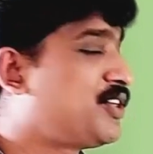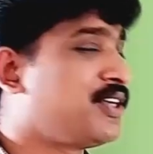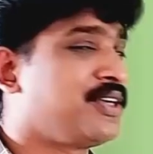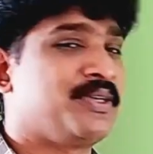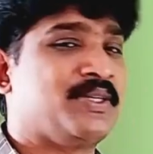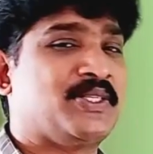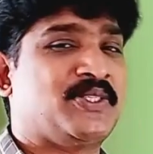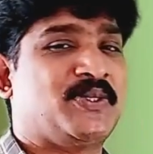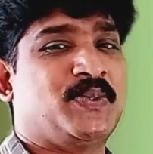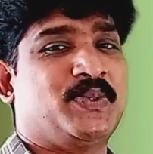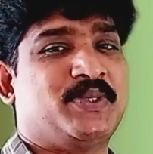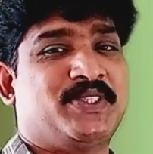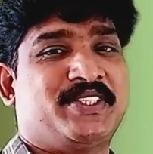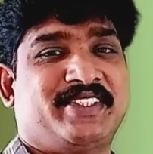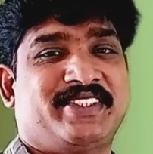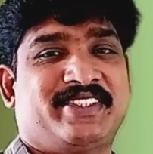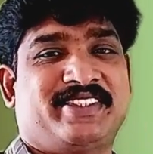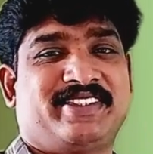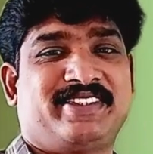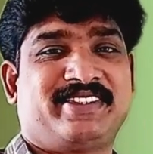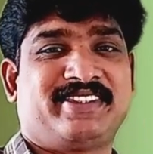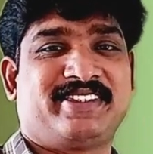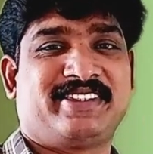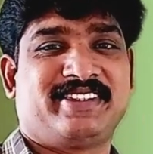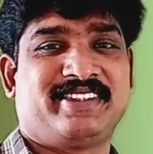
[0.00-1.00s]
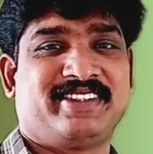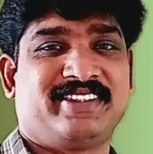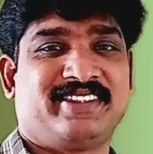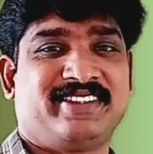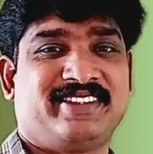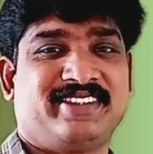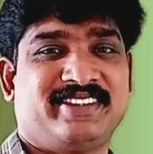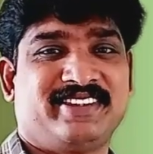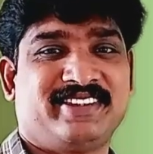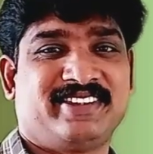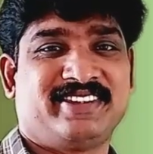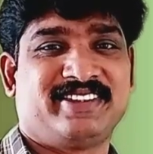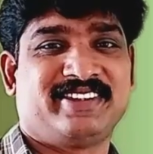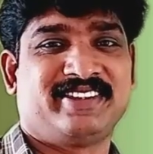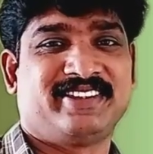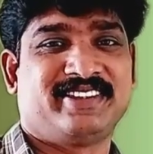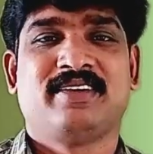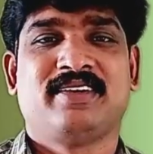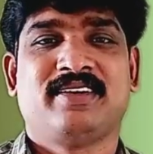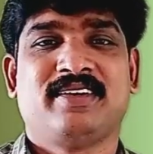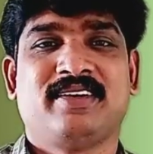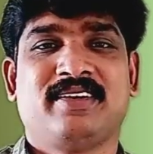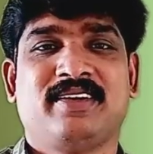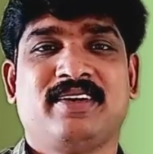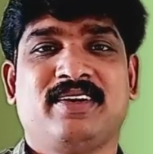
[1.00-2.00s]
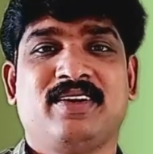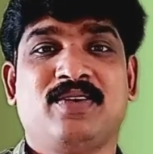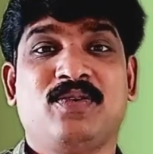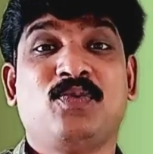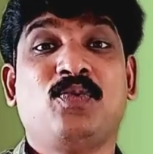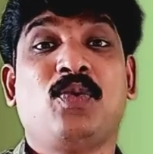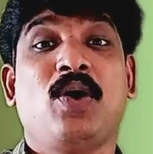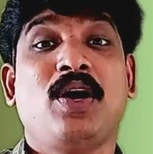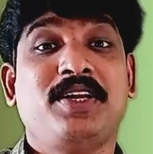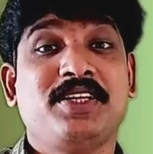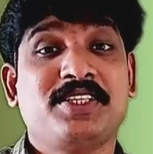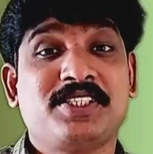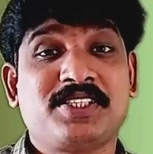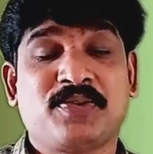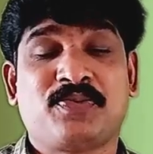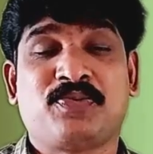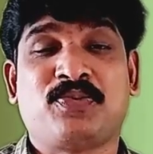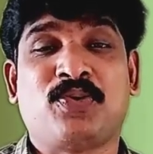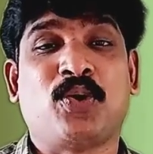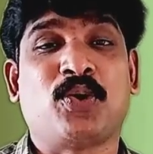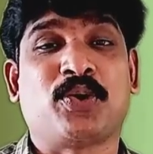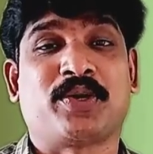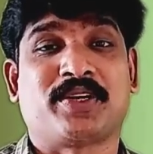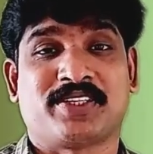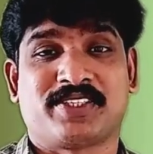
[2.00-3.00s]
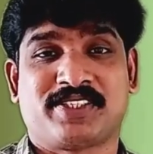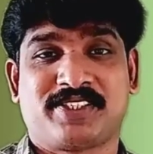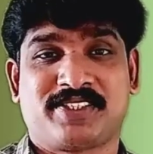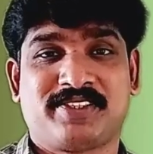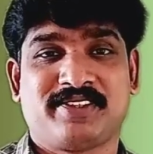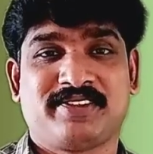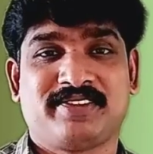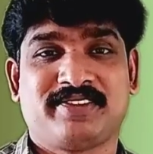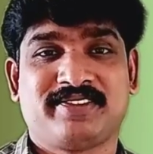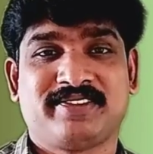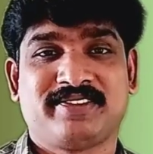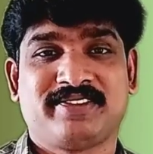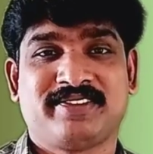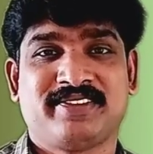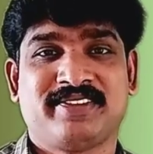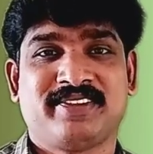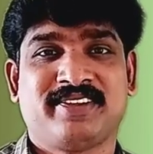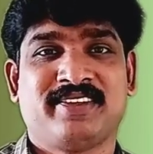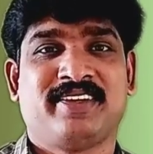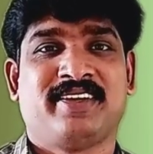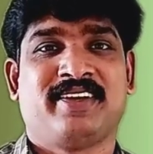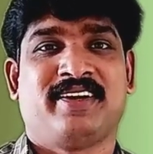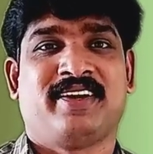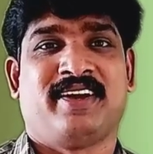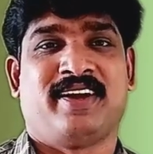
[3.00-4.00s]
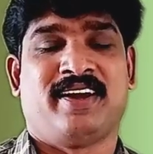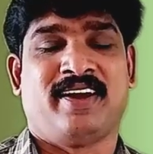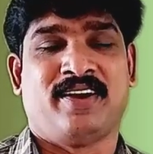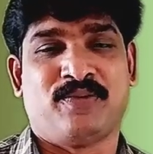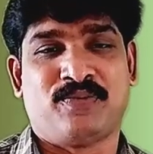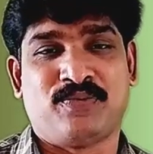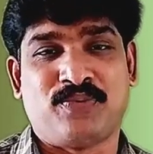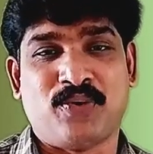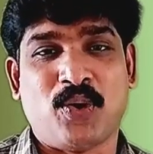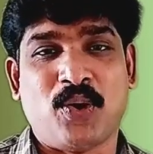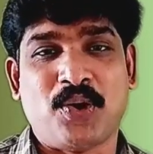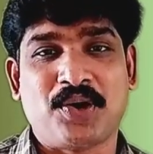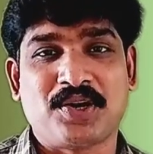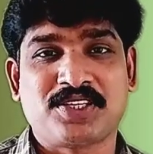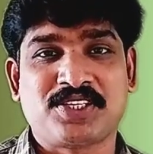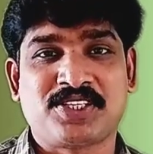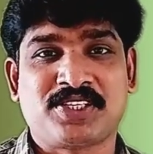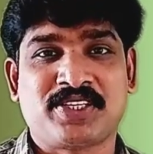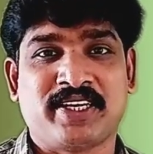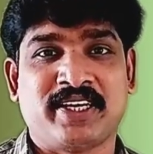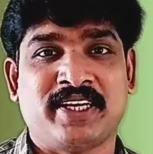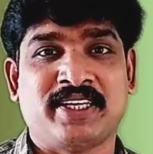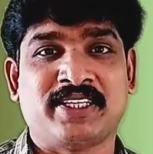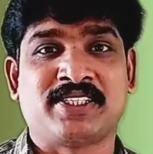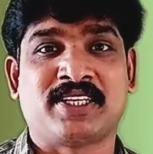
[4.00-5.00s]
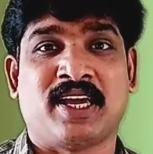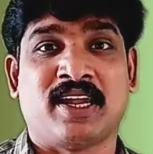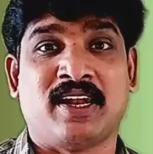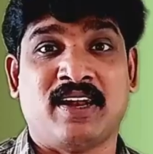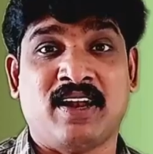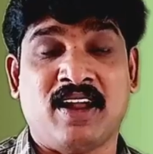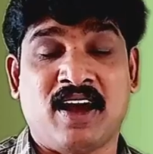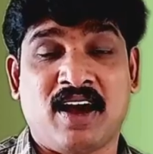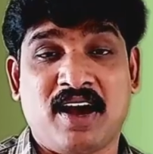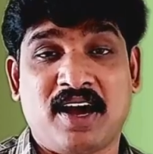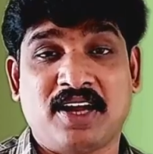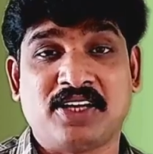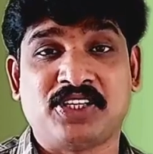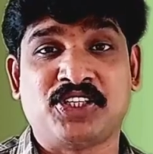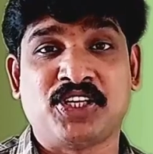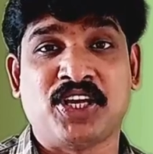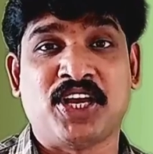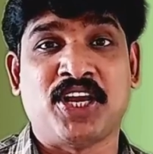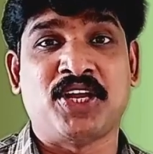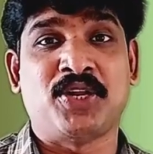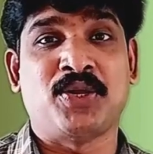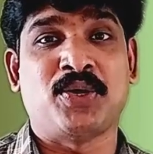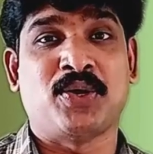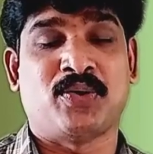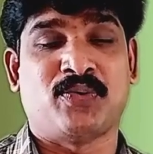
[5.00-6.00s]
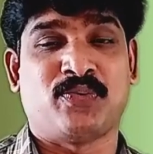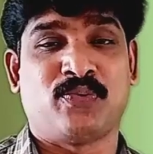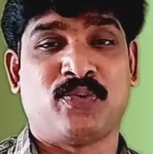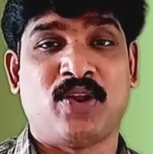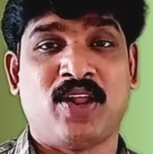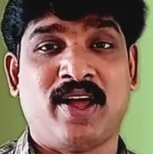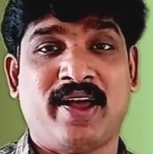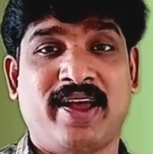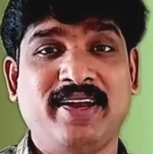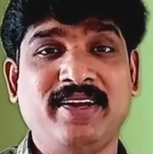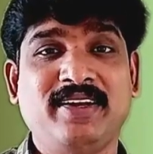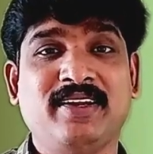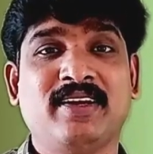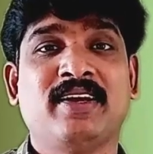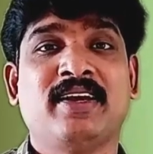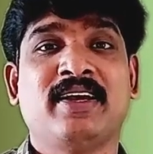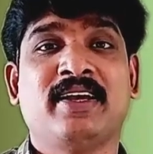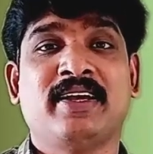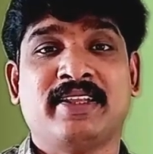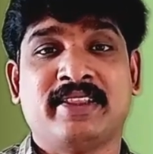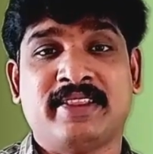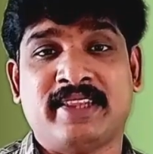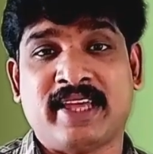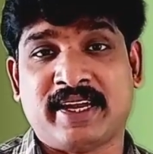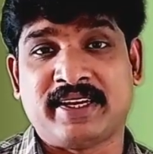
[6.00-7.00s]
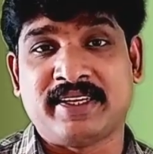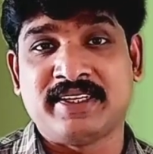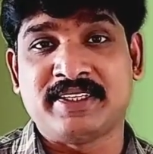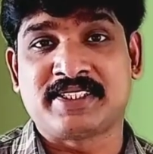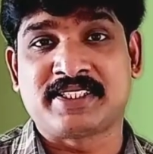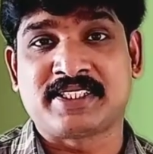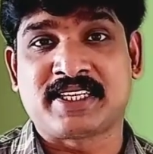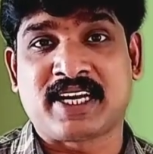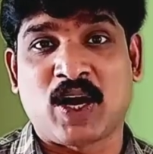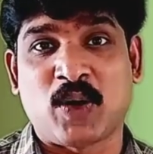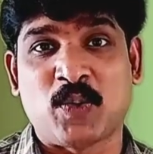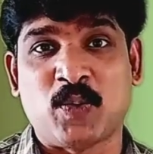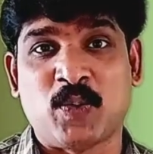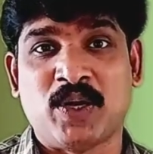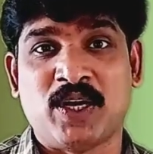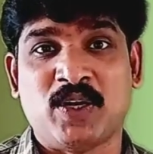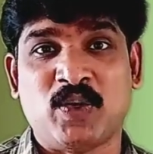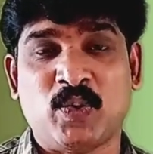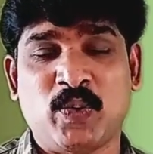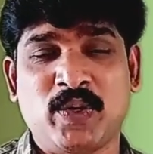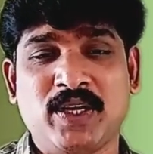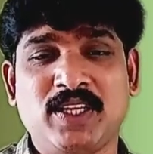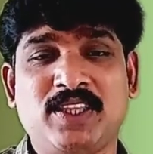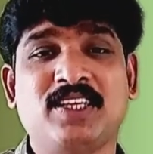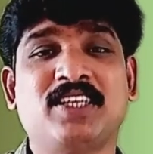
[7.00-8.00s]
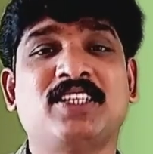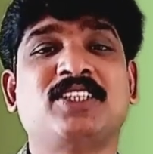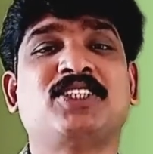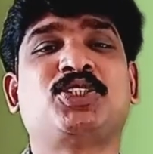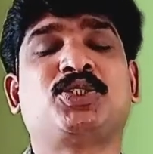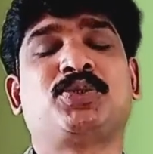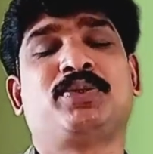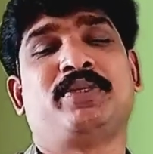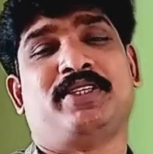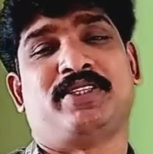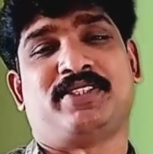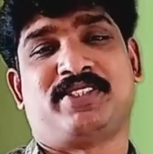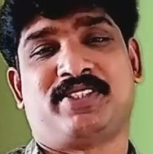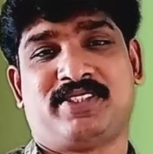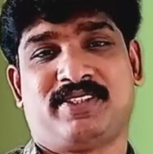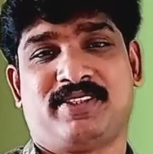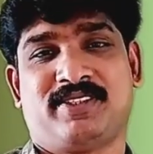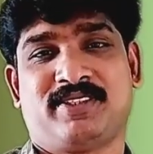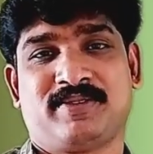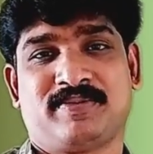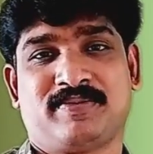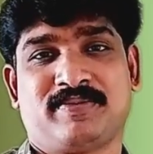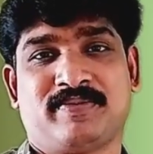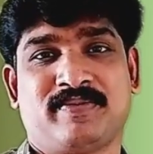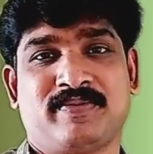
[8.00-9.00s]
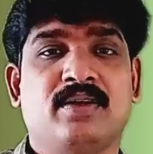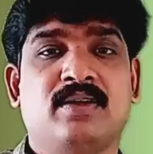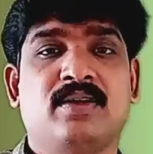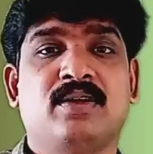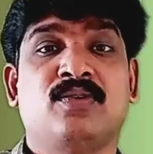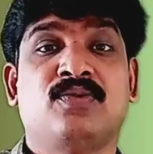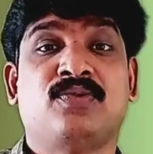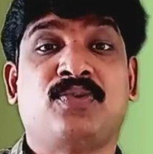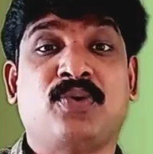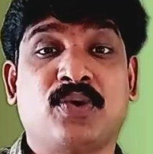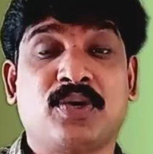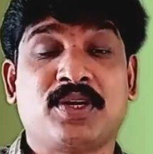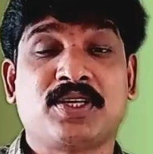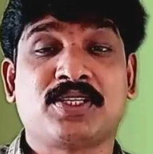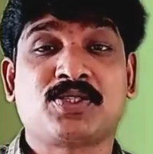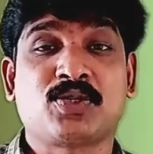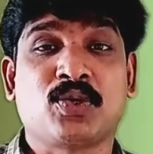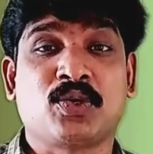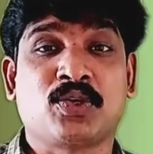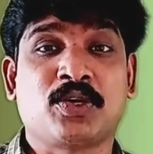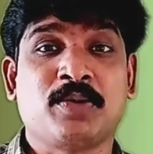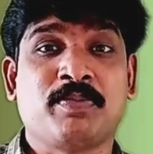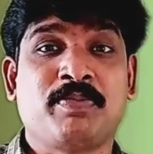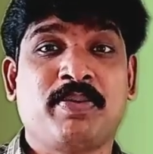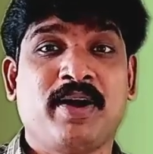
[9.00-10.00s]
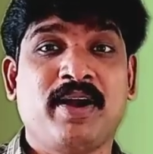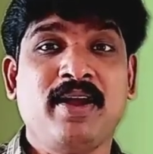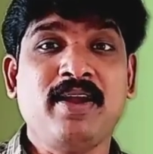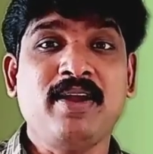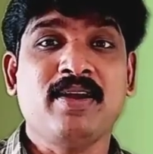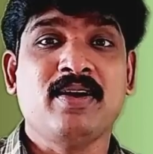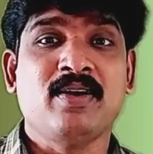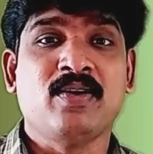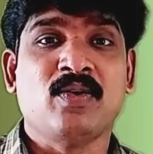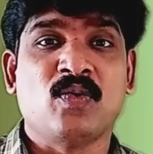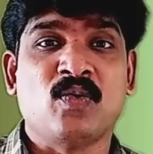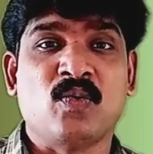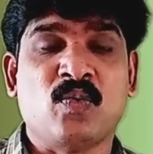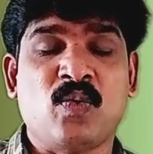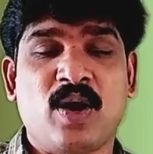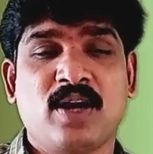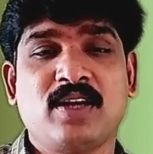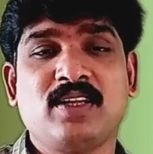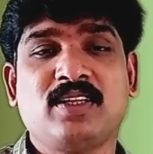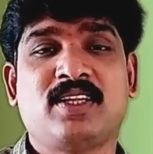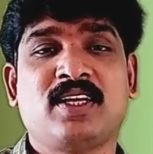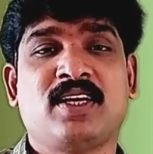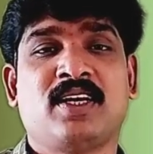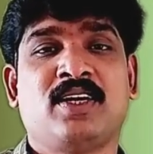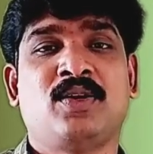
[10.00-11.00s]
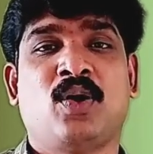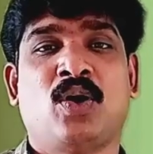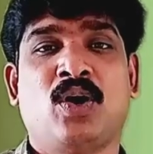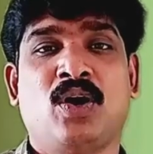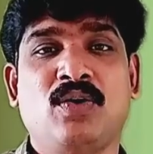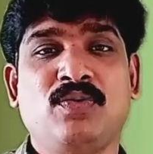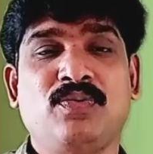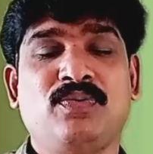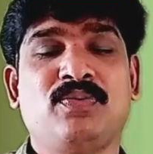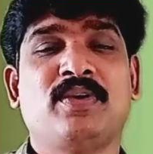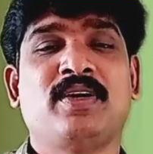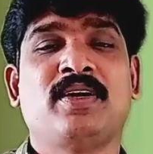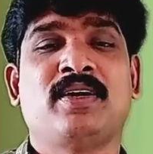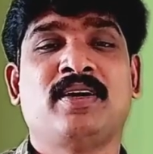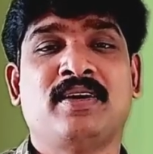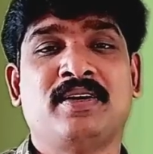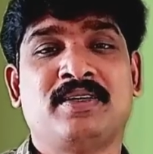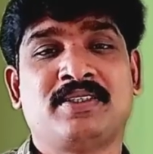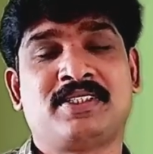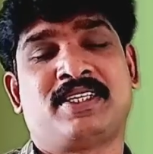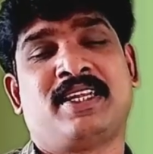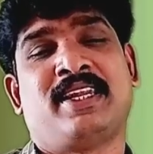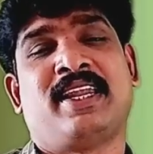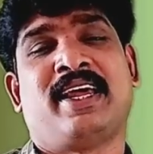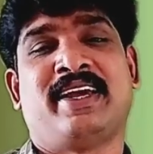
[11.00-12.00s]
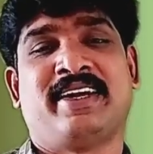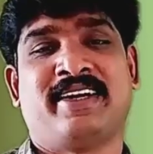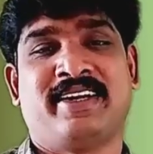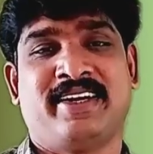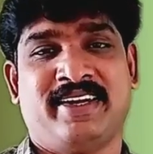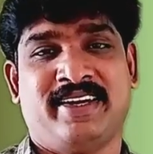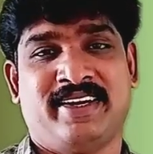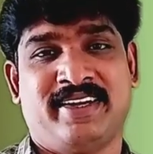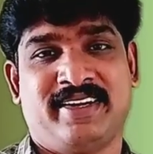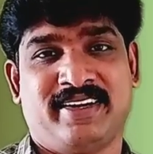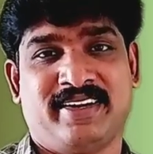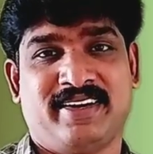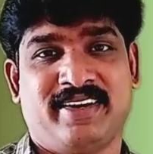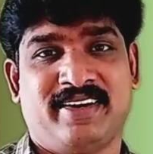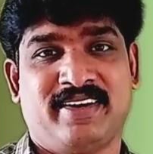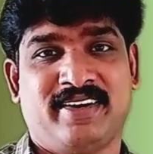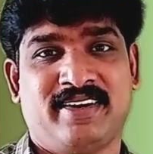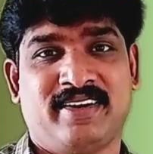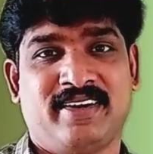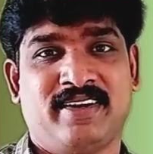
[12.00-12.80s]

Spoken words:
resources. What is a forest? A forest is a large area of land that is covered with trees. Forests occupy 1/3 of Earth's land area